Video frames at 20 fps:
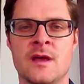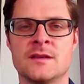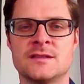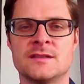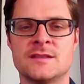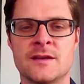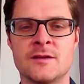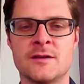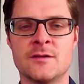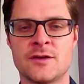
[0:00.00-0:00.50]

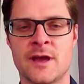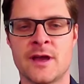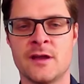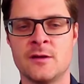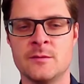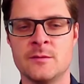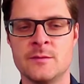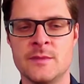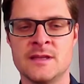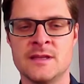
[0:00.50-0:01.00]
Single
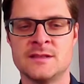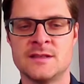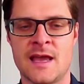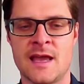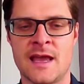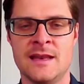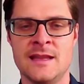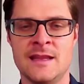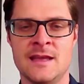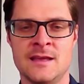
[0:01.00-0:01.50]
channel means
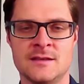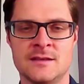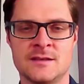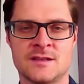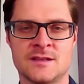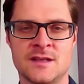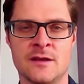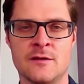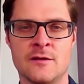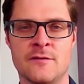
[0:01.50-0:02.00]
any
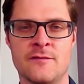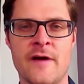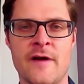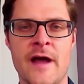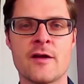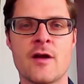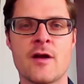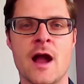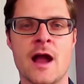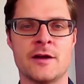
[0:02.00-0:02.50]
single
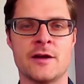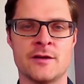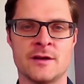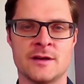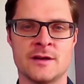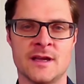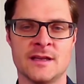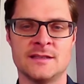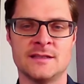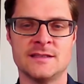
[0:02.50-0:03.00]
fire
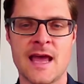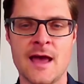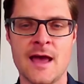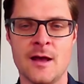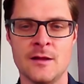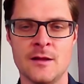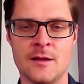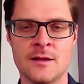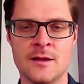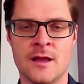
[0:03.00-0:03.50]
hydrant can
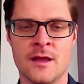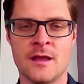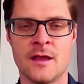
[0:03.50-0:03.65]
tell